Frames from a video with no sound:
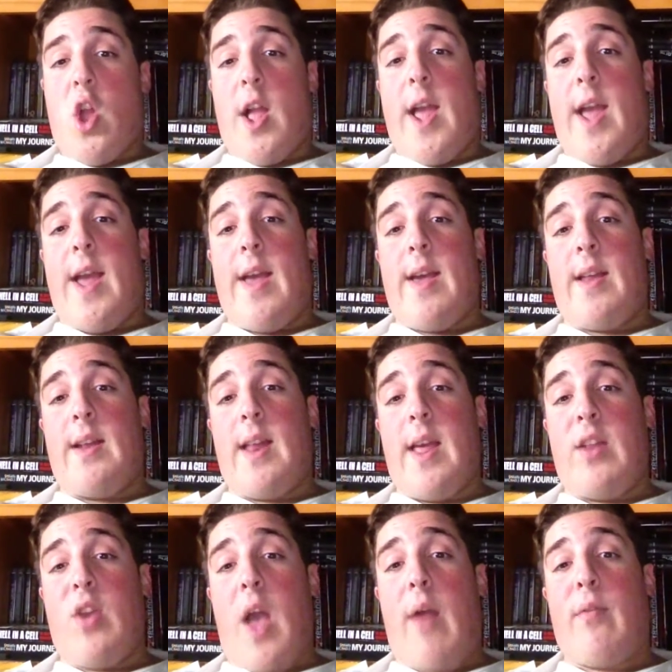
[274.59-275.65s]
and
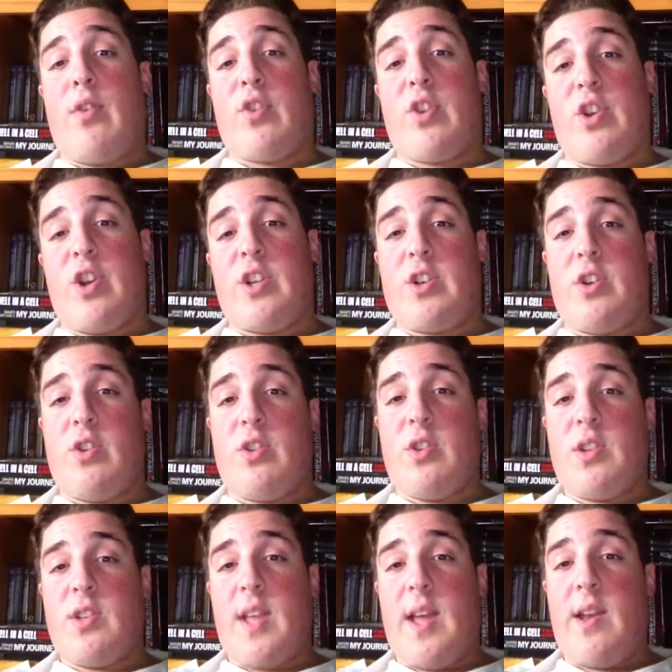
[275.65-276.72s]
then you have your
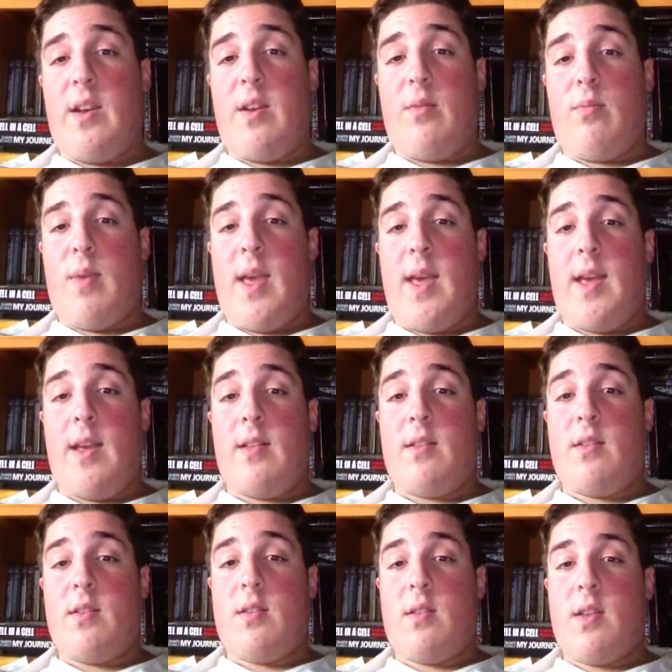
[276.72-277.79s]
traditional 10-man
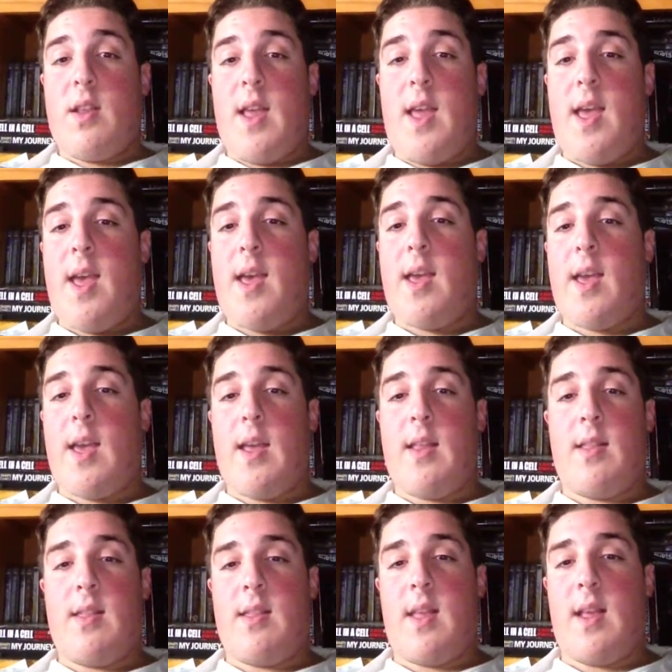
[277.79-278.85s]
tag,
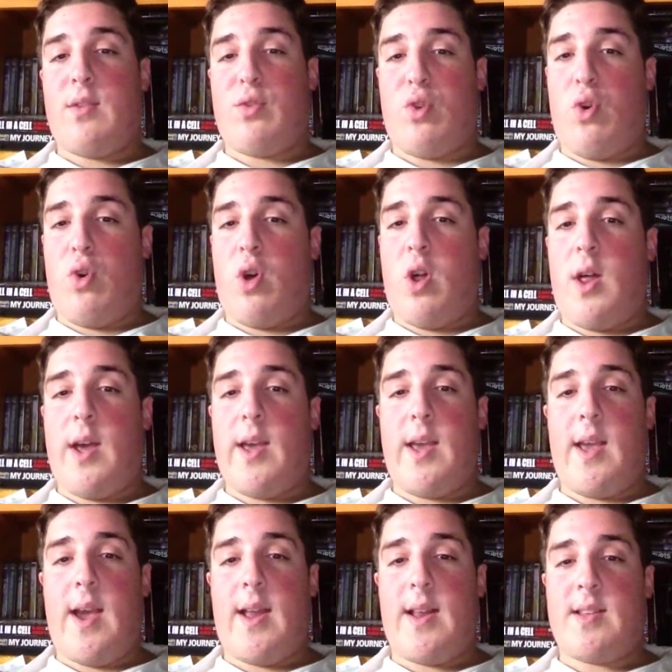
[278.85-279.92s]
and that's all I
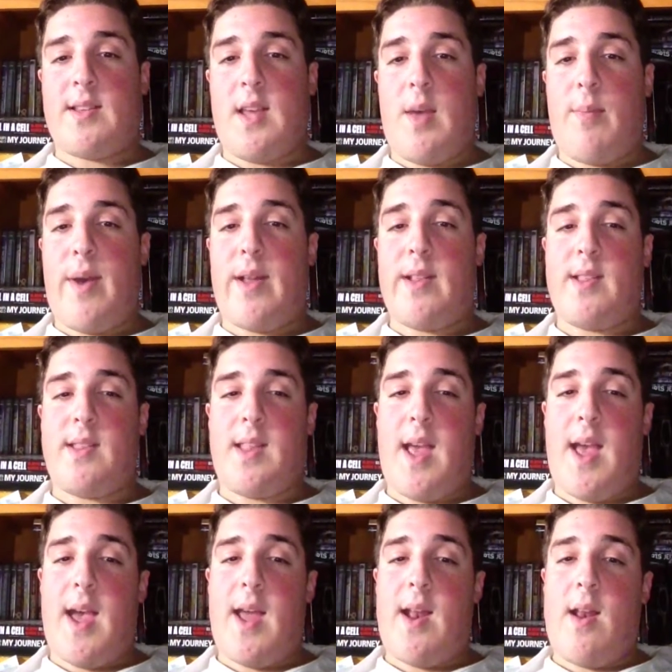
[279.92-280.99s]
gotta say about
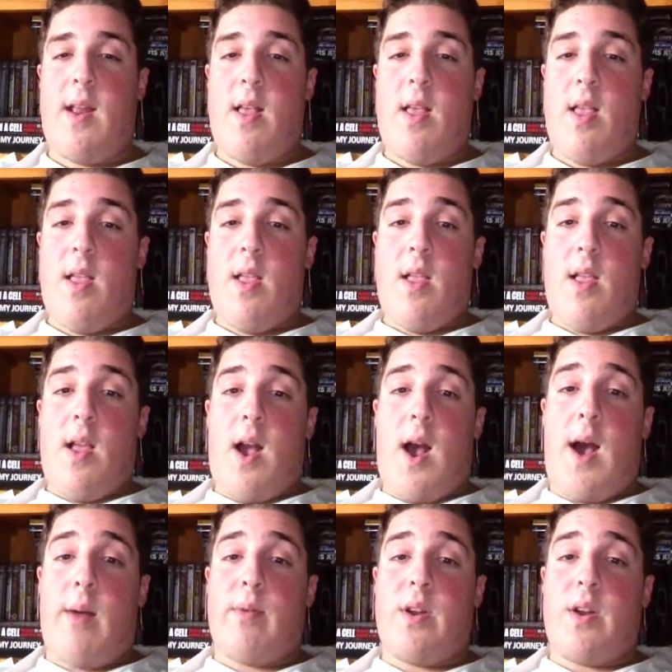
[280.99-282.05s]
that.
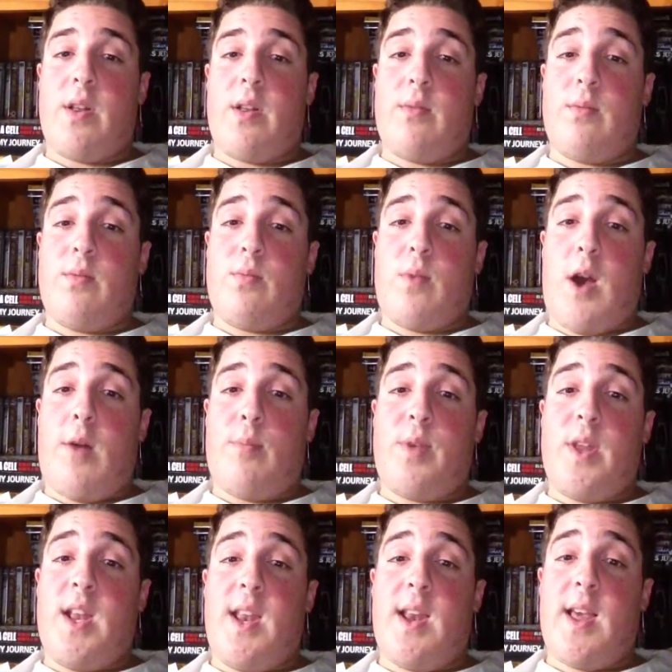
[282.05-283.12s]
I'm
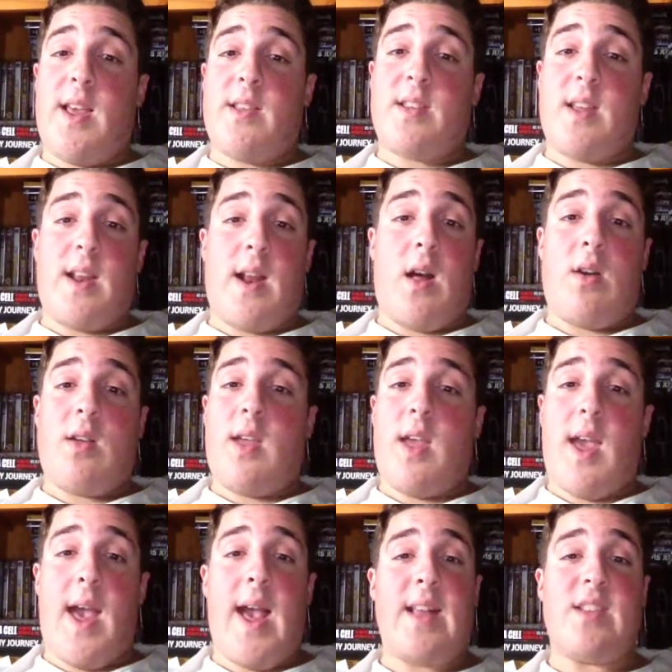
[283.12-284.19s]
PD Nice, and I'll
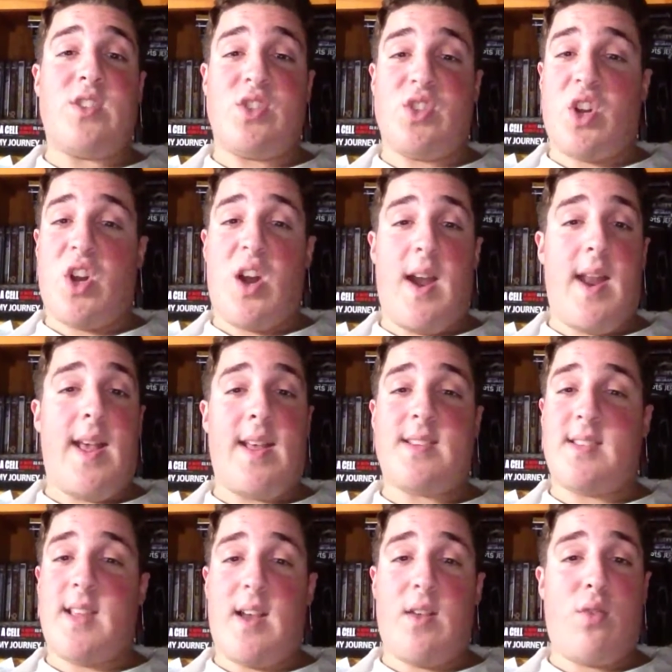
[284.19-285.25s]
catch your
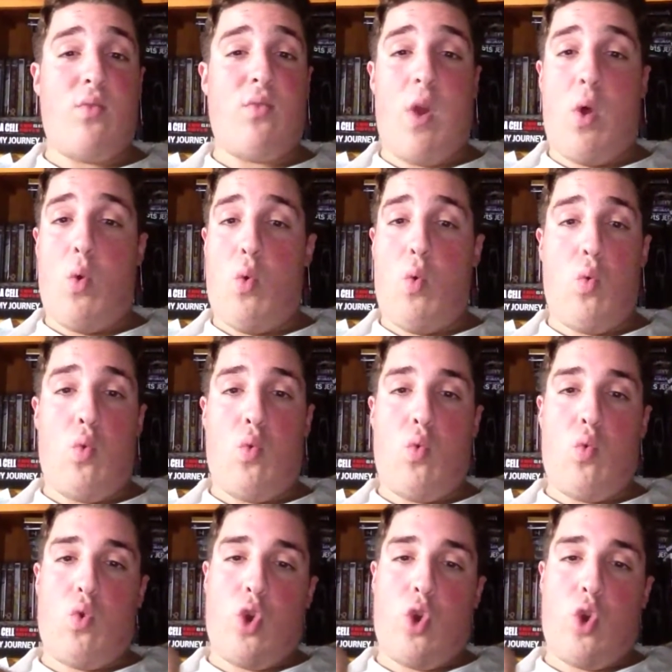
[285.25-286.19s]
ass down the road.